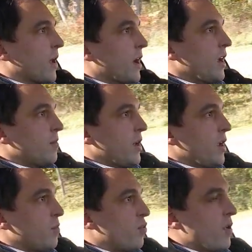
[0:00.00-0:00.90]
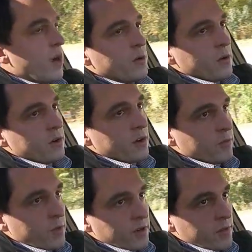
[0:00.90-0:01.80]
I am a proud owner
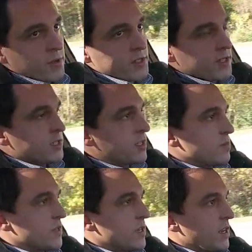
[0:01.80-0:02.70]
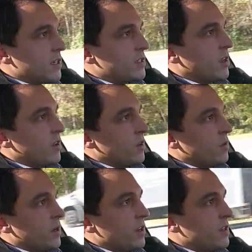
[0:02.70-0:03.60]
of one of those systems, and I can tell
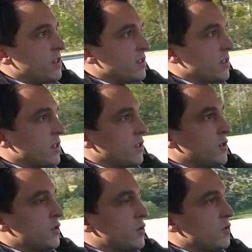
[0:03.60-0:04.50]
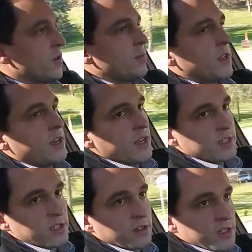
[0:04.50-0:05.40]
you it is extremely
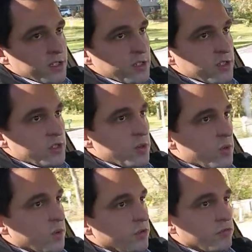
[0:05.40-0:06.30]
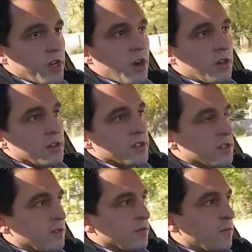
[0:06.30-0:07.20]
nice to listen to
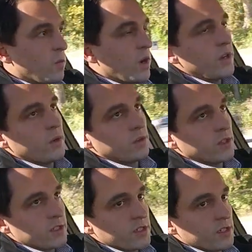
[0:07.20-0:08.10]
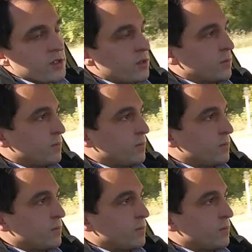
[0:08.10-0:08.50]
regardless of what you're listening to.